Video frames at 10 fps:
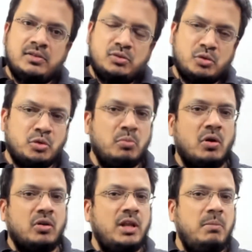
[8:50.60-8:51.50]
So
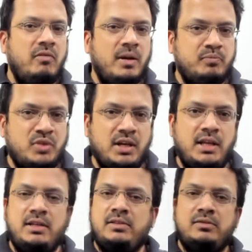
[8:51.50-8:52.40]
tomorrow there will be Web3.
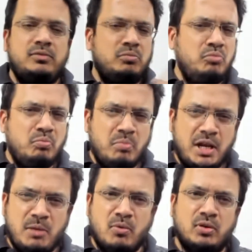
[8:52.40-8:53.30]

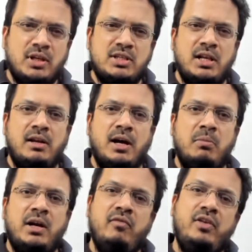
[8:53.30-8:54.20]
Many more things will come,
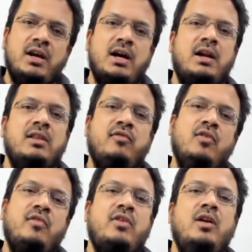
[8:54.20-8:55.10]
and we are at the
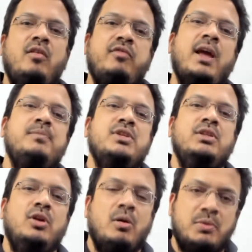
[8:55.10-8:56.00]
forefront of capturing
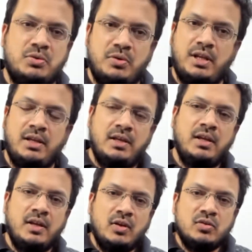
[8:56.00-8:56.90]
that opportunity.
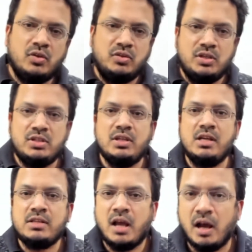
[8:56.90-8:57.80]
So this
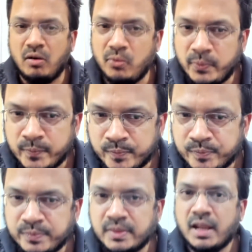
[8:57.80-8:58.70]
is how
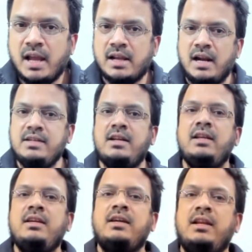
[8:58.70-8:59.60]
a
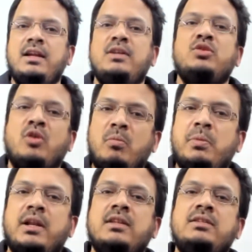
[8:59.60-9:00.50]
country creates
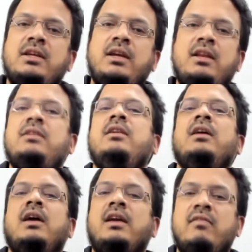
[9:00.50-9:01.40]
competency in
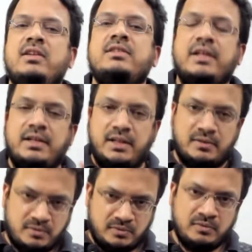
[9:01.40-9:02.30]
a given sector.
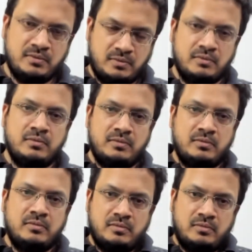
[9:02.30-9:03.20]

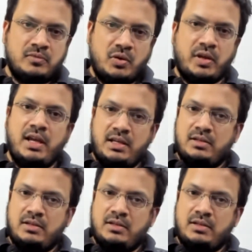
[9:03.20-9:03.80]
Okay,